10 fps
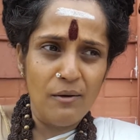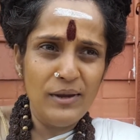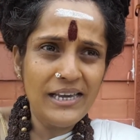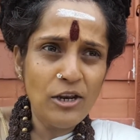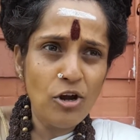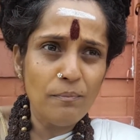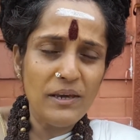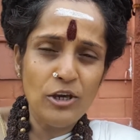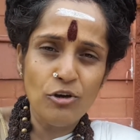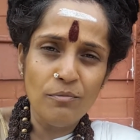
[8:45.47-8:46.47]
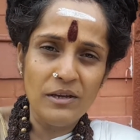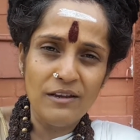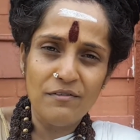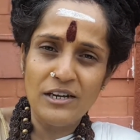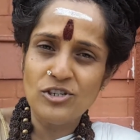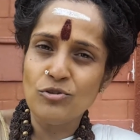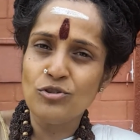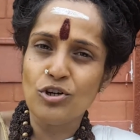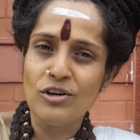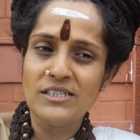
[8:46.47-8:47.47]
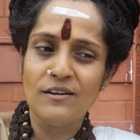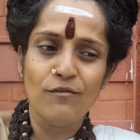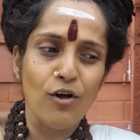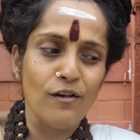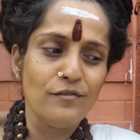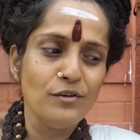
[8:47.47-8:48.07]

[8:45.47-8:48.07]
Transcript: We cannot be human if there's no choice involved.